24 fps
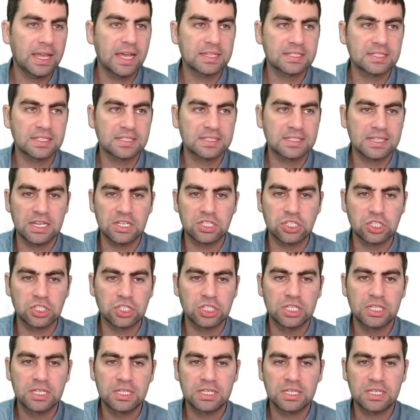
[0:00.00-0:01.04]
SSH
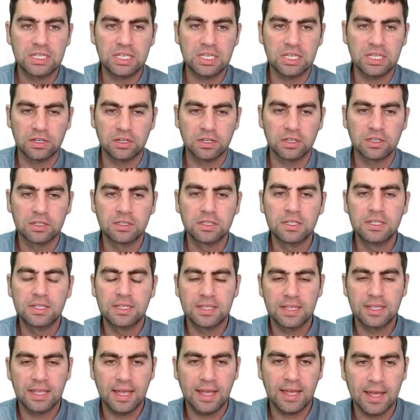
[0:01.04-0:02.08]
here.
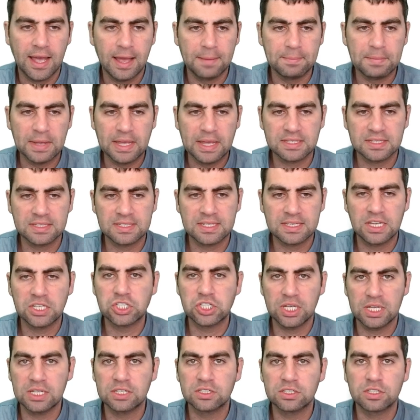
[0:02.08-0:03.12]
Uh, I'm
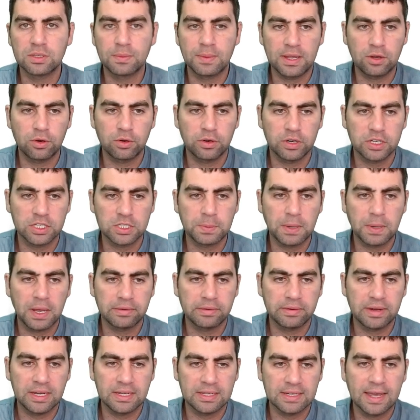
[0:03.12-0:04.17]
SSH'd into my Orange Pi
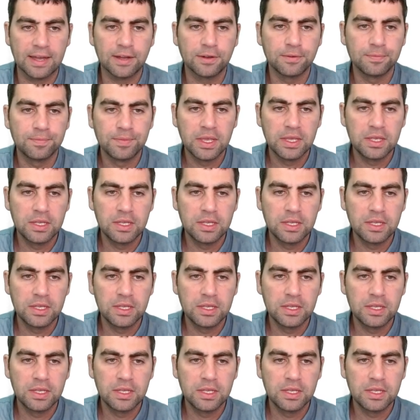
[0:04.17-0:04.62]
right now.